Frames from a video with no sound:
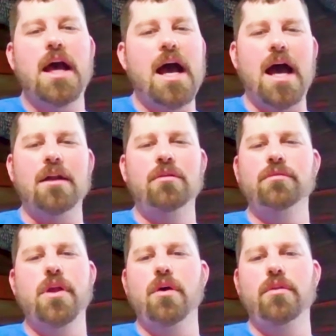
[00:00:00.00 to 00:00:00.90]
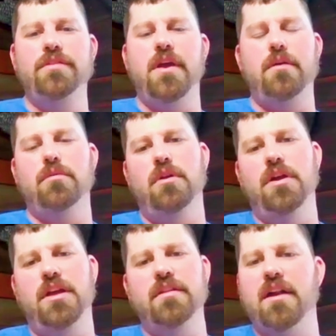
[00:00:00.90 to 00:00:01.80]
I don't know that
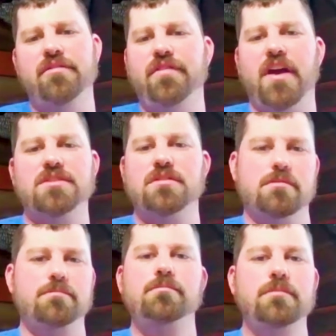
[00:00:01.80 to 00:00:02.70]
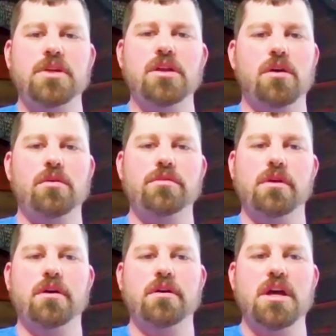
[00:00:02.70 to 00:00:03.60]
that affects them,
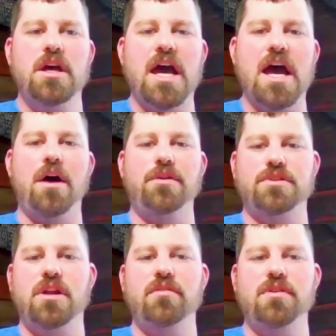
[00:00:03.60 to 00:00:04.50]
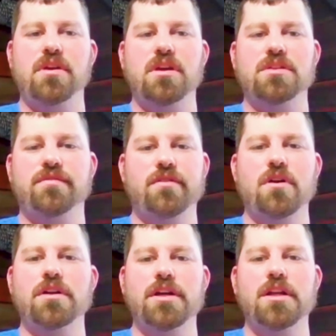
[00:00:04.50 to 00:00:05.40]
the howls and everything at the
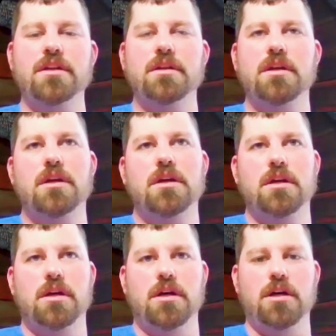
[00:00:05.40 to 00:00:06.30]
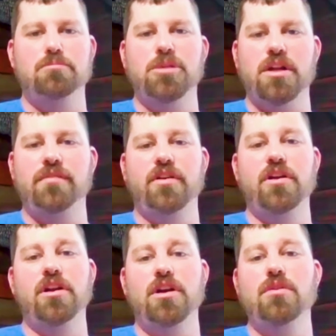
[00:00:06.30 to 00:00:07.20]
front end. But if you're
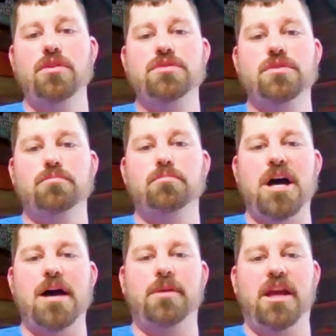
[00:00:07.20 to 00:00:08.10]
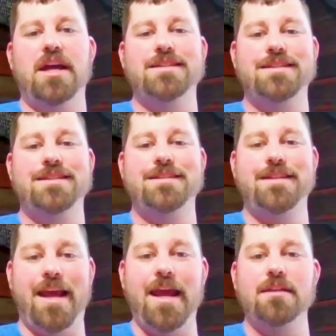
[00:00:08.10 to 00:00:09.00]
going to go do some bobcat
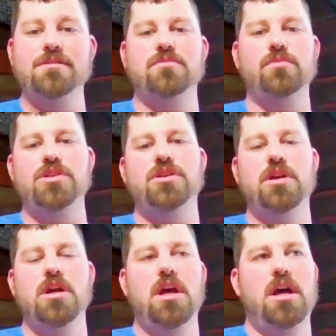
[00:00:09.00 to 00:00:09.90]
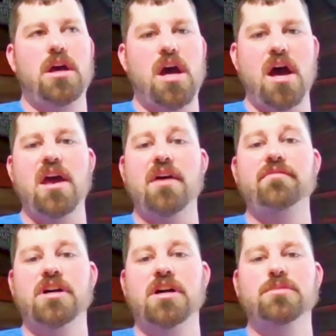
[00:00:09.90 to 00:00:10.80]
stands, which I have
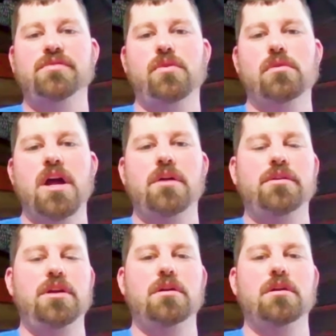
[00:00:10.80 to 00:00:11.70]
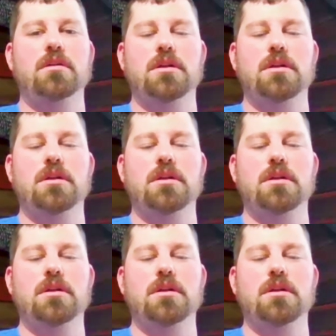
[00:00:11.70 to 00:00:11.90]
done before around here,